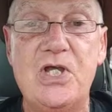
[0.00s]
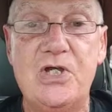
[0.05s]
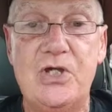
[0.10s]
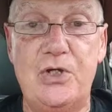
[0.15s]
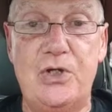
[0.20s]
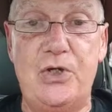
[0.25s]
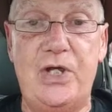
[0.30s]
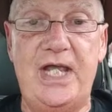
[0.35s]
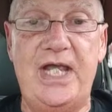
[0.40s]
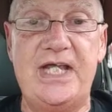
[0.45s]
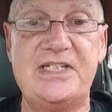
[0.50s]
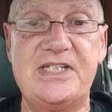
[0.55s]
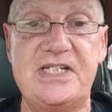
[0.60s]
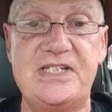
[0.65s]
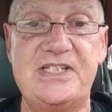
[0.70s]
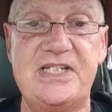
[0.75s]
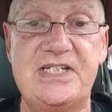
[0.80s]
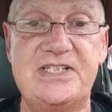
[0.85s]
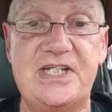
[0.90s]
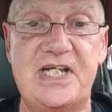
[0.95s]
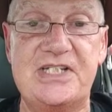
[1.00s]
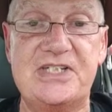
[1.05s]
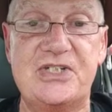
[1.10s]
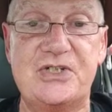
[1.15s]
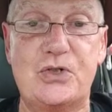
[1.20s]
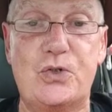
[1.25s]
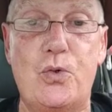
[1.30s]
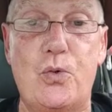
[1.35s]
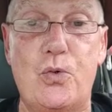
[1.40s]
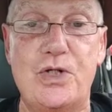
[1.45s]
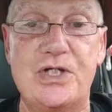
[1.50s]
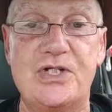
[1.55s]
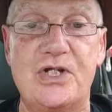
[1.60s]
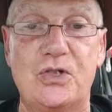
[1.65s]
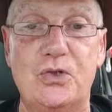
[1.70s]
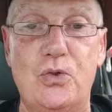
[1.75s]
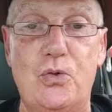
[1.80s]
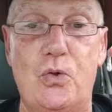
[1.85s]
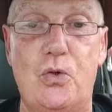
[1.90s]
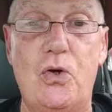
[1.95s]
her heirs and successors according to
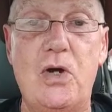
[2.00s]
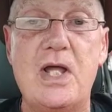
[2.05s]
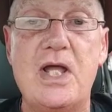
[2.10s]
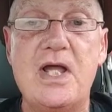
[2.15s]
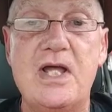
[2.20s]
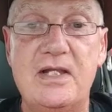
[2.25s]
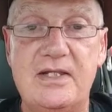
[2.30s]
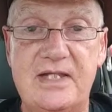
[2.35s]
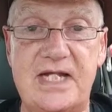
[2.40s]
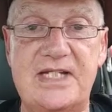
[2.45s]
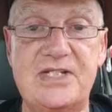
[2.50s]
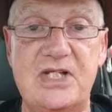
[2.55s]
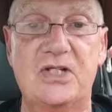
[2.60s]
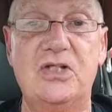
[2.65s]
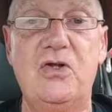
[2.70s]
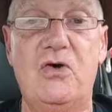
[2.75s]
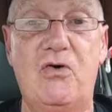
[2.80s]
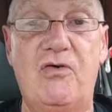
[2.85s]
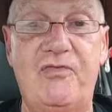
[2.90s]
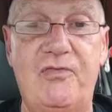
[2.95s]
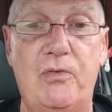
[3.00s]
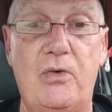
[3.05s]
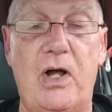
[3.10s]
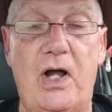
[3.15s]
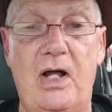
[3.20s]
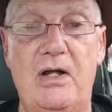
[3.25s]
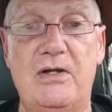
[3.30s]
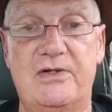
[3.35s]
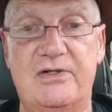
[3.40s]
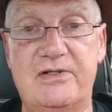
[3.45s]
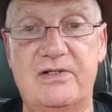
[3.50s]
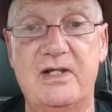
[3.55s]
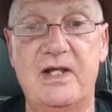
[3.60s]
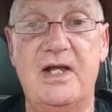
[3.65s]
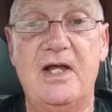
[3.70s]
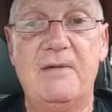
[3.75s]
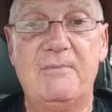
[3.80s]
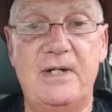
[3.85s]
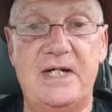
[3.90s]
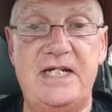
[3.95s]
law, that's a lawful oath.
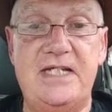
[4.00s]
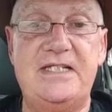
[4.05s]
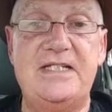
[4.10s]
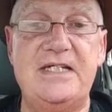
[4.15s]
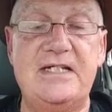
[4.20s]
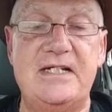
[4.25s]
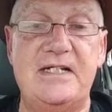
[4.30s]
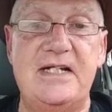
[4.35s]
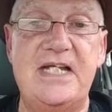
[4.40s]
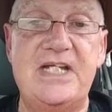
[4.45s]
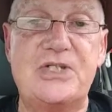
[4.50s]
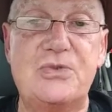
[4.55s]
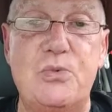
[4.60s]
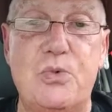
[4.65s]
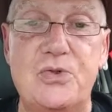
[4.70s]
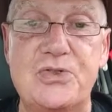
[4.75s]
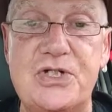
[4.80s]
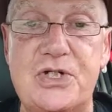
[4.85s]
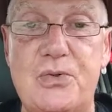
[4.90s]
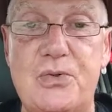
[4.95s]
But he didn't. He swore to